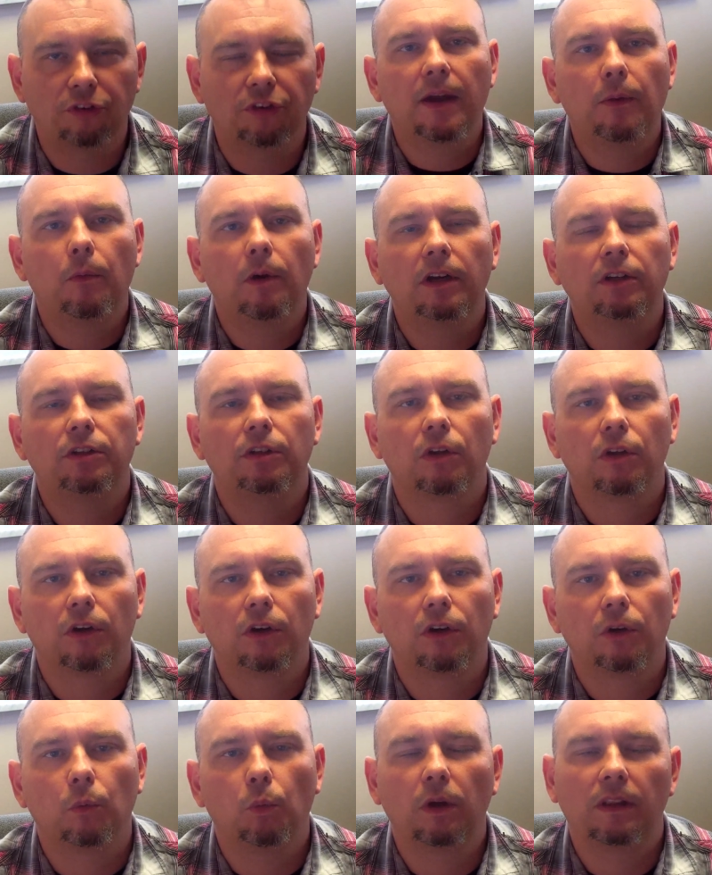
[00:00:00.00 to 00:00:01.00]
They wanted to
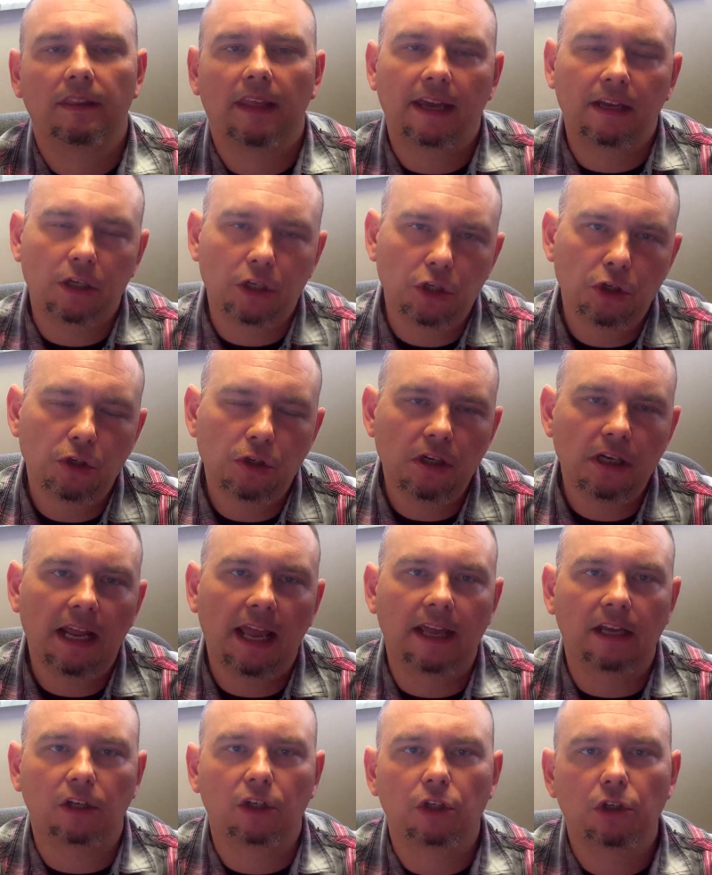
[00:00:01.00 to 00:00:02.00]
learn what they could
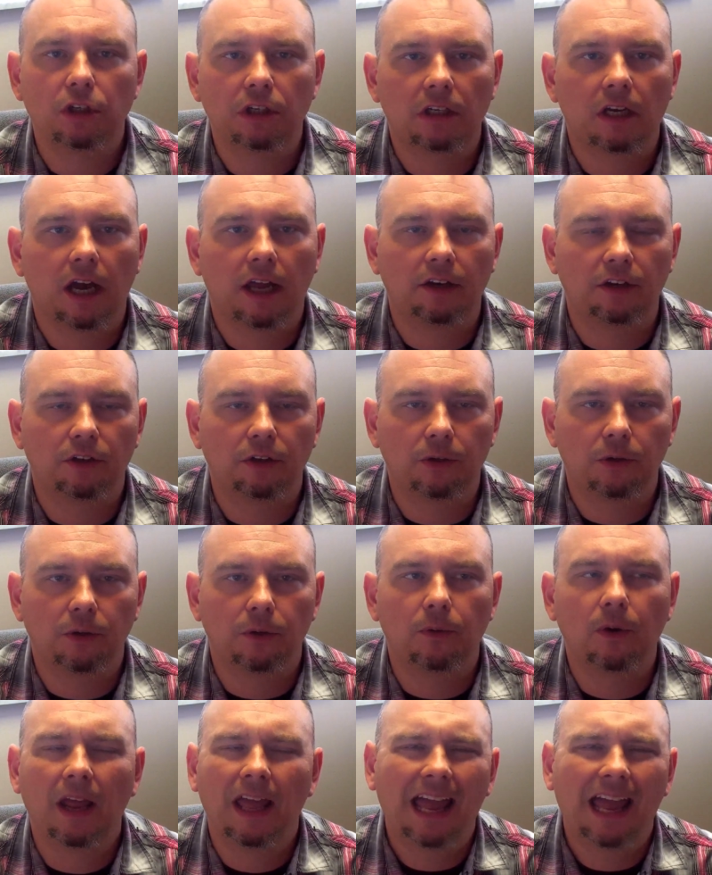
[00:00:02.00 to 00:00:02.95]
and could not do,